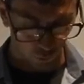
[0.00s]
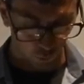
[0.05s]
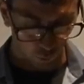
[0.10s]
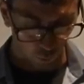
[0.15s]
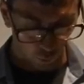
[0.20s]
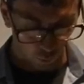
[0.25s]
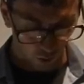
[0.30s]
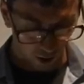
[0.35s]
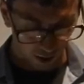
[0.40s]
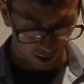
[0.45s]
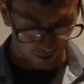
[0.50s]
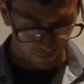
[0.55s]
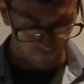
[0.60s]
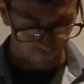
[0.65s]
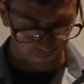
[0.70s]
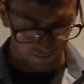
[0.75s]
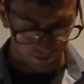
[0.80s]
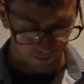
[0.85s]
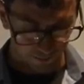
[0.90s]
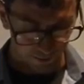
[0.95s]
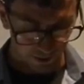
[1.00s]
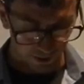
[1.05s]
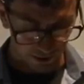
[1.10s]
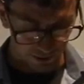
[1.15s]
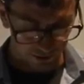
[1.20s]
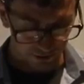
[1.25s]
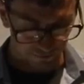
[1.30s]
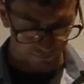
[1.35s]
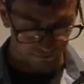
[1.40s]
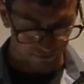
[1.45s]
1 from the
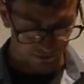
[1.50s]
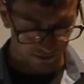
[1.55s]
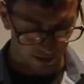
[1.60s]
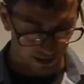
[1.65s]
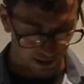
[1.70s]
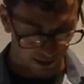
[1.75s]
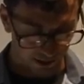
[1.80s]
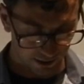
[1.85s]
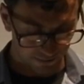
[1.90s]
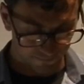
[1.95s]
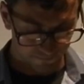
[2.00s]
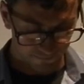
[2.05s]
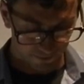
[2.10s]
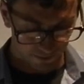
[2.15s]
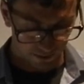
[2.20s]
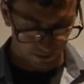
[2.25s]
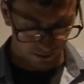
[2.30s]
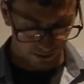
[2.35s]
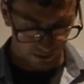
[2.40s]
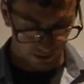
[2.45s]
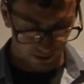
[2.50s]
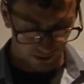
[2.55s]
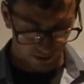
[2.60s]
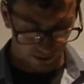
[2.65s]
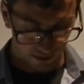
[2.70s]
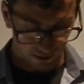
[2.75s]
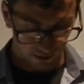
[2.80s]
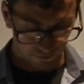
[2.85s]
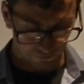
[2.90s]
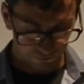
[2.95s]
positive side
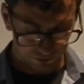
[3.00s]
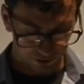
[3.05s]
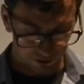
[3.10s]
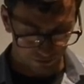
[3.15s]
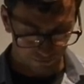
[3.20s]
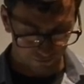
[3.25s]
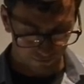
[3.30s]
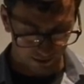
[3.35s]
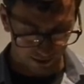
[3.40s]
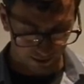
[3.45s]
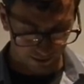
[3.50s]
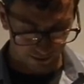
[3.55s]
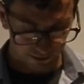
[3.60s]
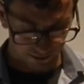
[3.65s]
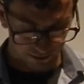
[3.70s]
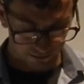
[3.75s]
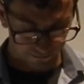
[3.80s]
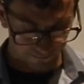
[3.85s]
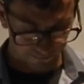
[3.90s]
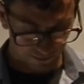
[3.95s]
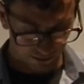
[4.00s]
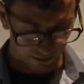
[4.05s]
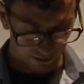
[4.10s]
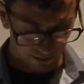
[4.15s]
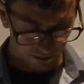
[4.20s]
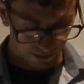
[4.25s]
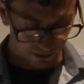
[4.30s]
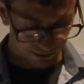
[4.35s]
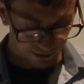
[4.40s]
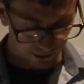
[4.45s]
of g of x
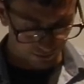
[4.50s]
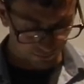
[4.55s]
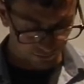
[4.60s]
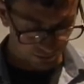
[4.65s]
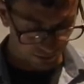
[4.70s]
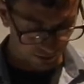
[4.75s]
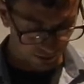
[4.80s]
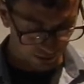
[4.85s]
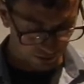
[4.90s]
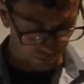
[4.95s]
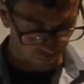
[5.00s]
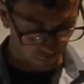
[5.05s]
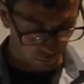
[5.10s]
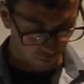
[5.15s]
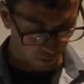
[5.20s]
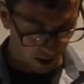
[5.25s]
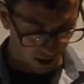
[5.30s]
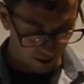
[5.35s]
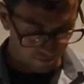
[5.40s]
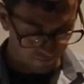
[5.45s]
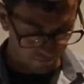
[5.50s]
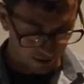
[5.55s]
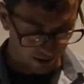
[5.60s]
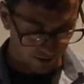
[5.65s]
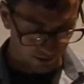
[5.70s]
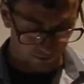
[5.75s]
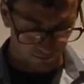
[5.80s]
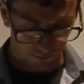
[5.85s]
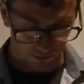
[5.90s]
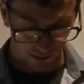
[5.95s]
is equal to this y
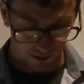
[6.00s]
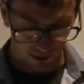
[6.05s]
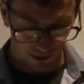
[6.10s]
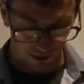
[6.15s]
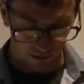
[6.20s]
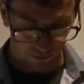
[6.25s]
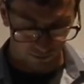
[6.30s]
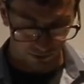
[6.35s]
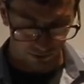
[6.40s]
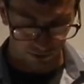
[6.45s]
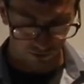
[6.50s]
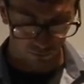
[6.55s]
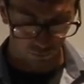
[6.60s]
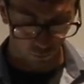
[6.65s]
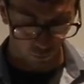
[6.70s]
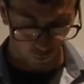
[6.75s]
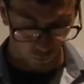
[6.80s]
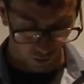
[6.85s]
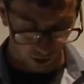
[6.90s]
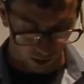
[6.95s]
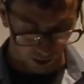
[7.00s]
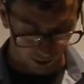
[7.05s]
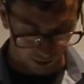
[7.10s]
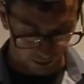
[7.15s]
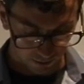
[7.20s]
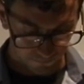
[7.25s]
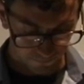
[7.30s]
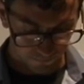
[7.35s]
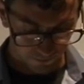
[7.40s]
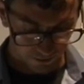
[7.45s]
value here, which is
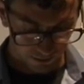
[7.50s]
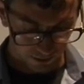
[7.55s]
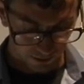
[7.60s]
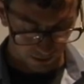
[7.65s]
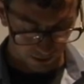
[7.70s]
1.